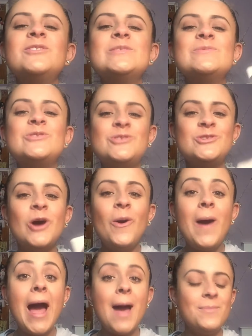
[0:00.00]
which I'm
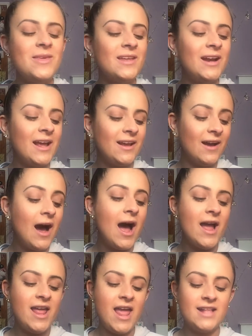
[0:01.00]
so happy that I got.